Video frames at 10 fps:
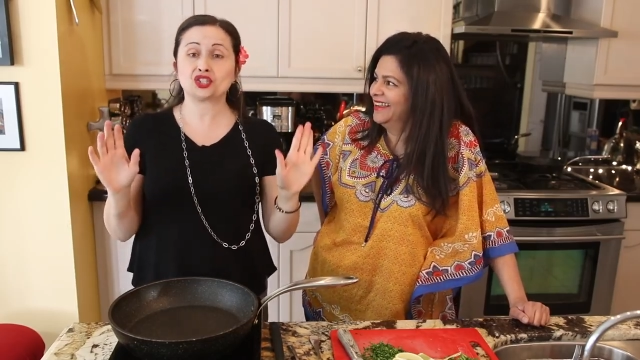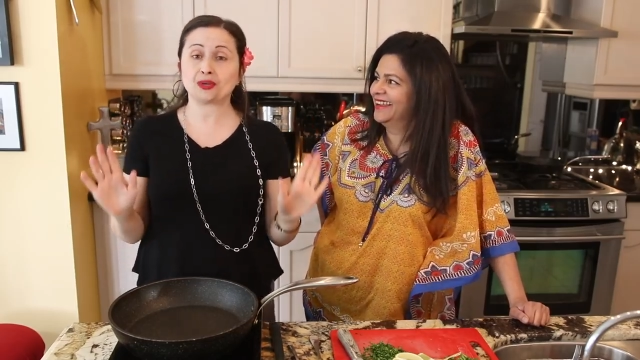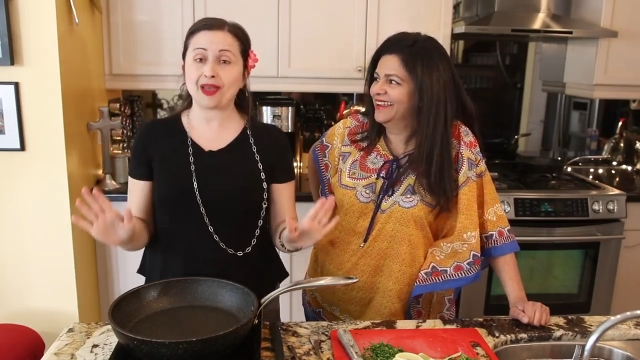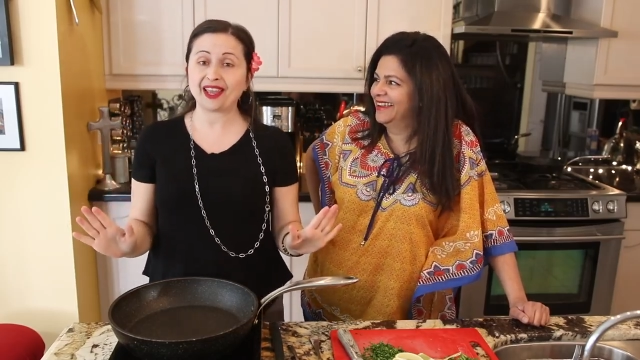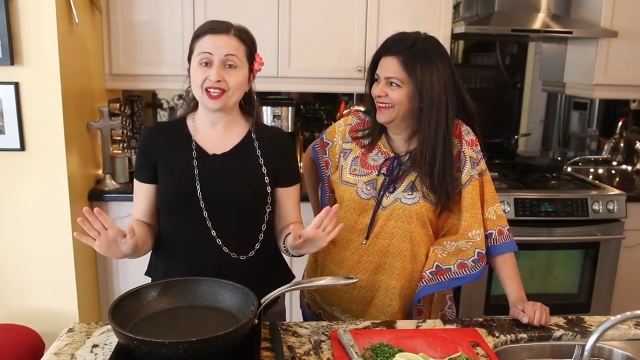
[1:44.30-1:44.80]

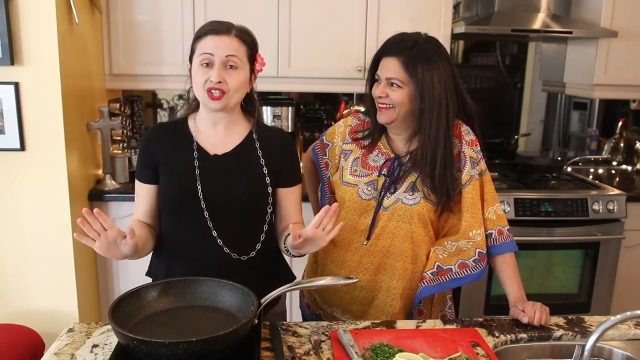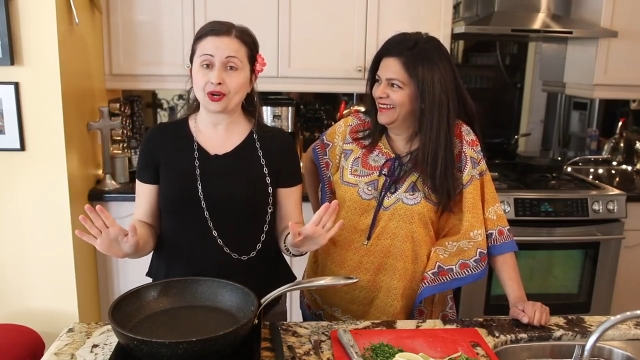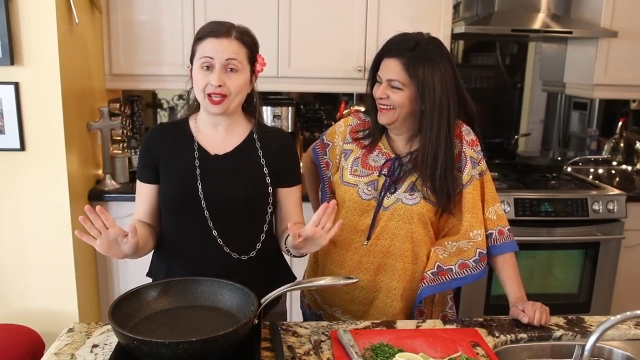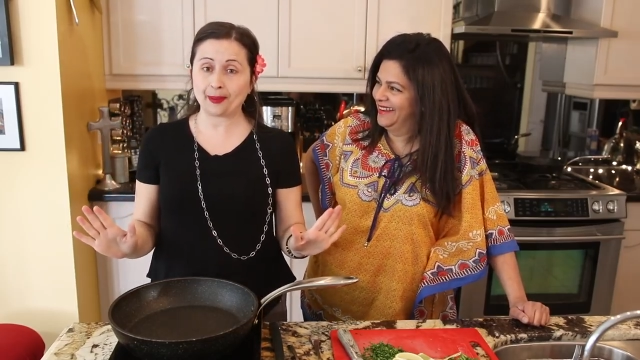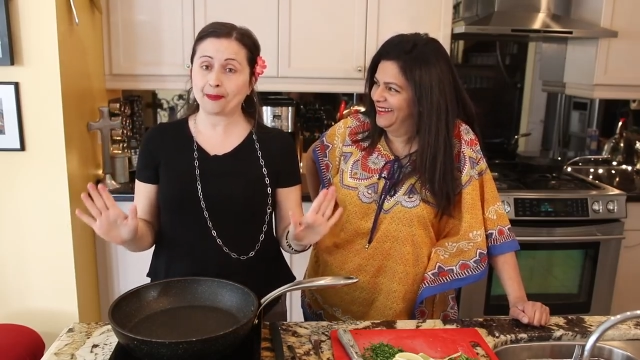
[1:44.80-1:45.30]
Speaker 1: Jamaicans are
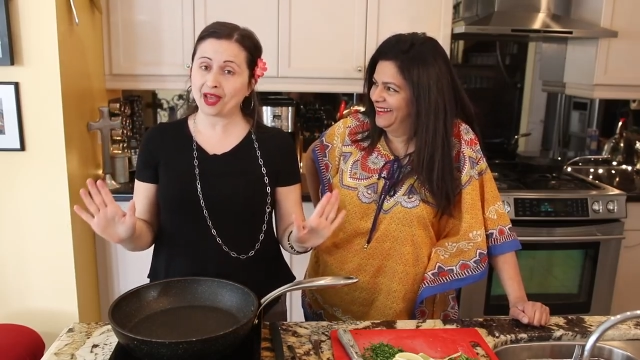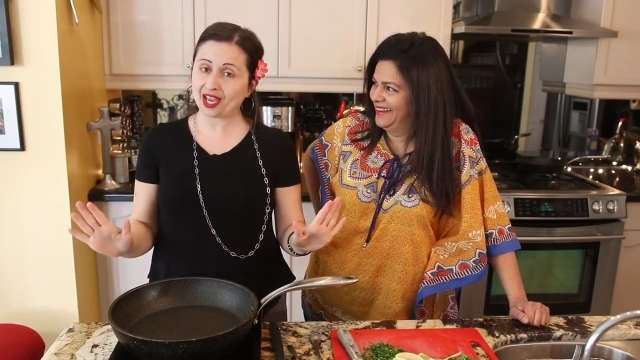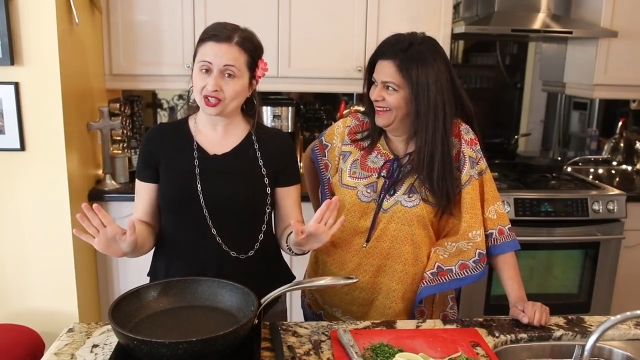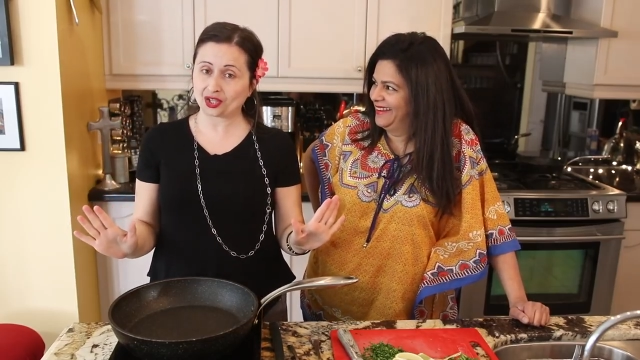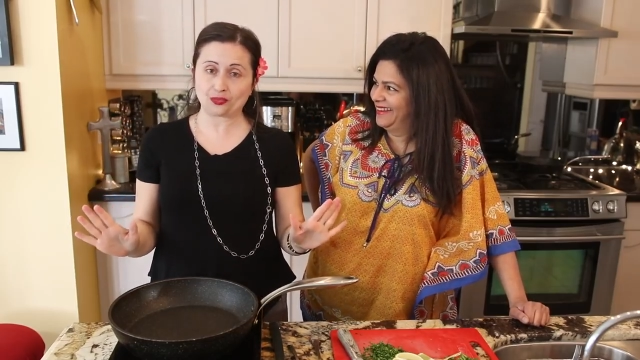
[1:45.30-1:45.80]

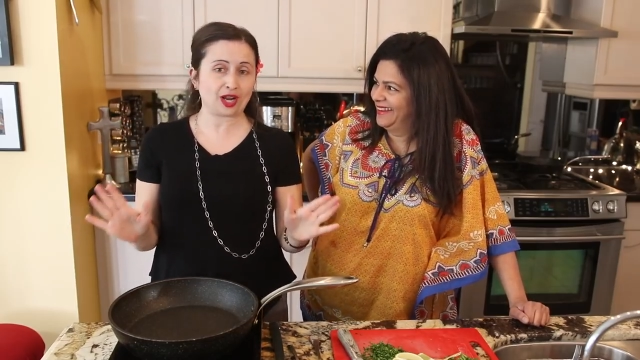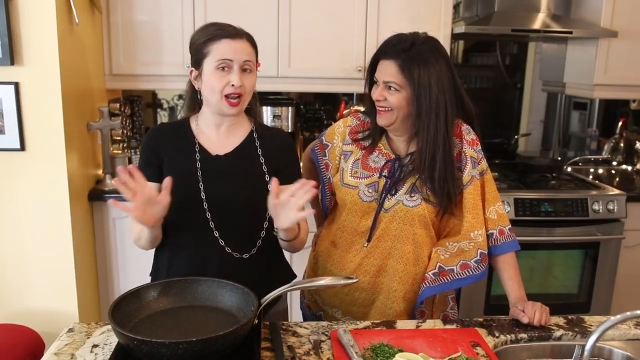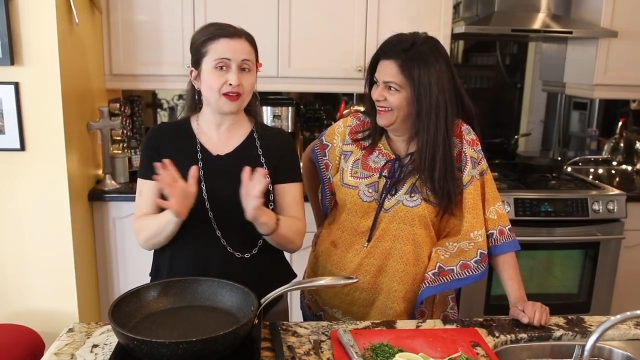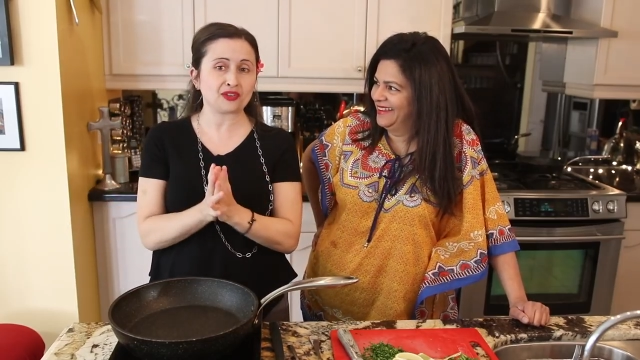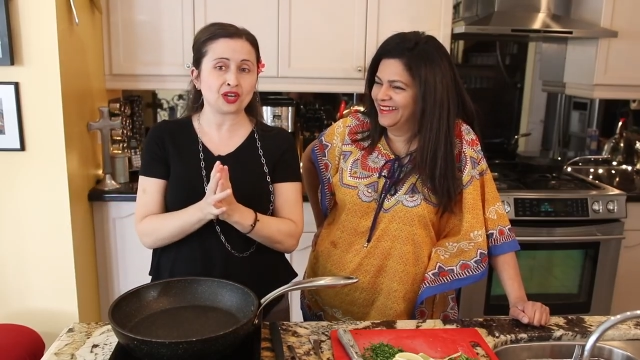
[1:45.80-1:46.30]
impatient. We
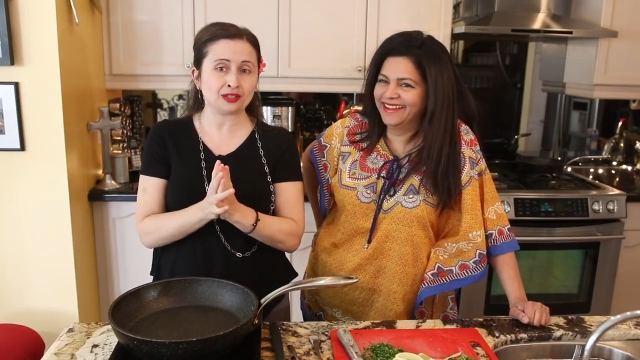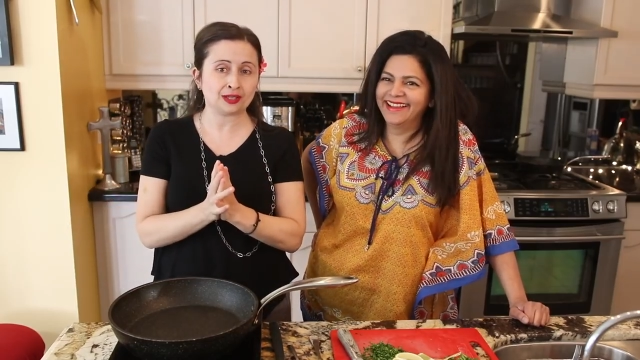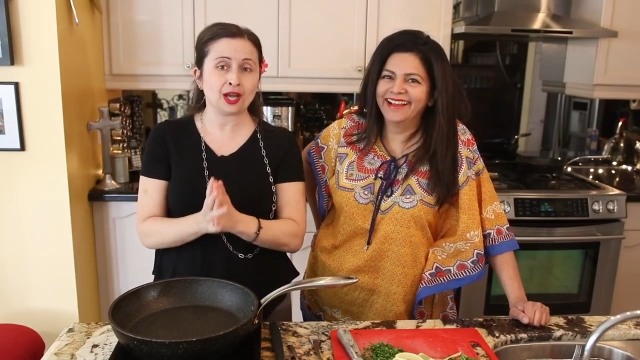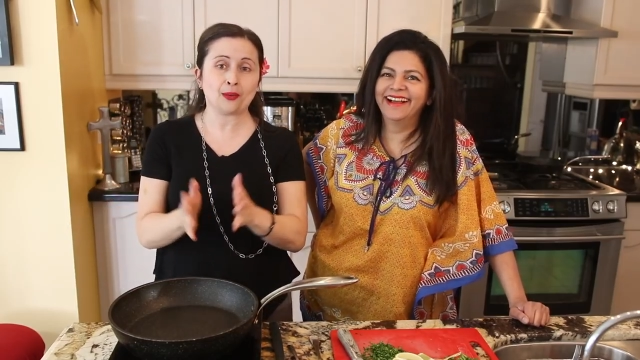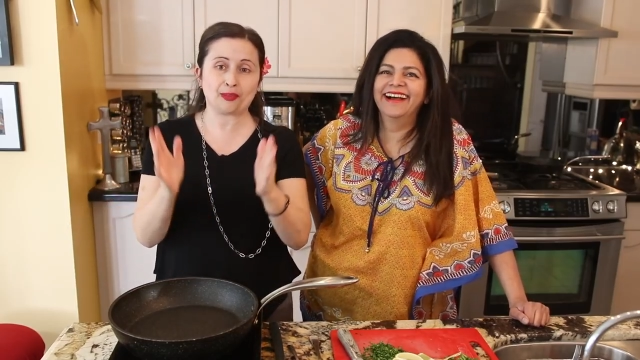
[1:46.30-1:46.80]
love you,
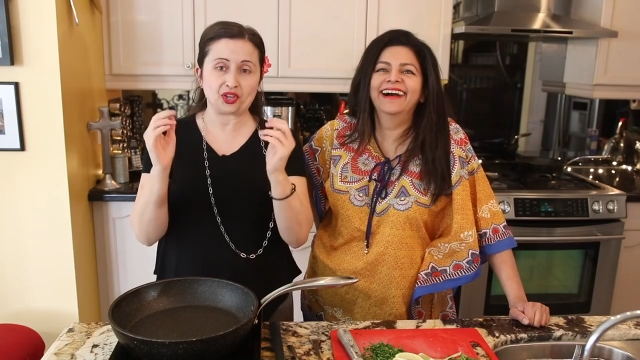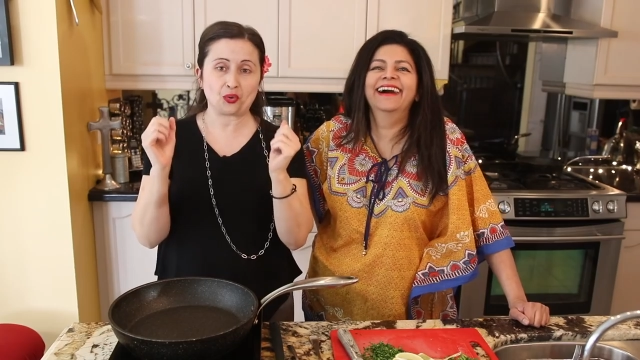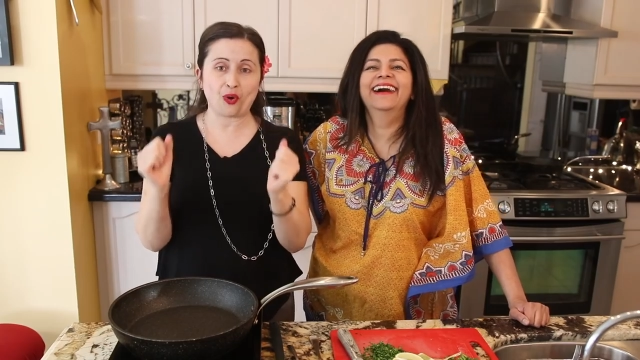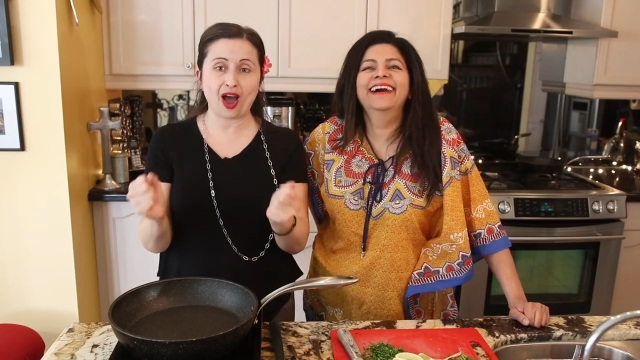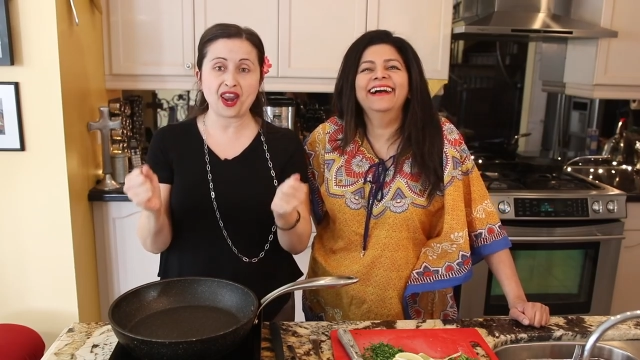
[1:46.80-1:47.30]
but you
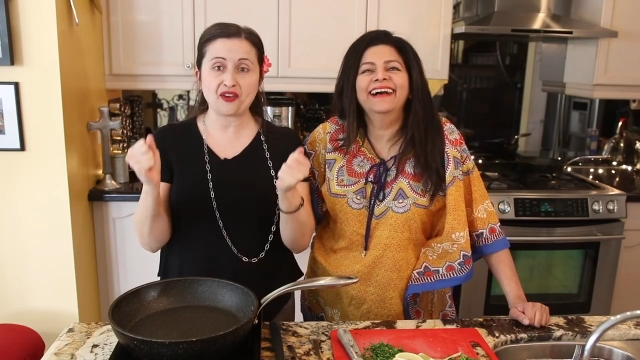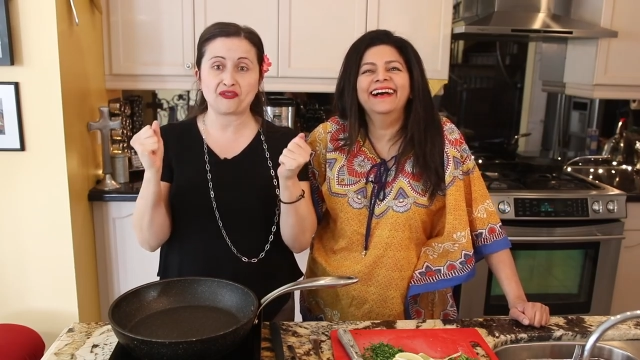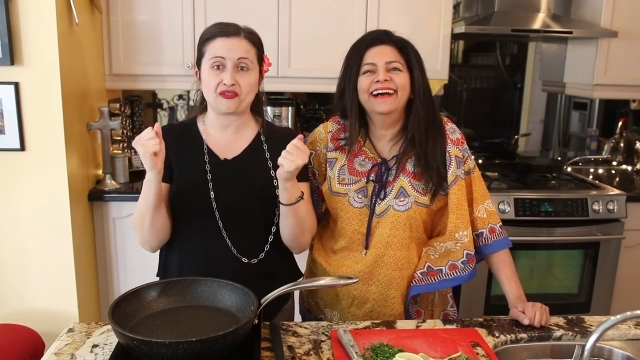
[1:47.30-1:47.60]
want it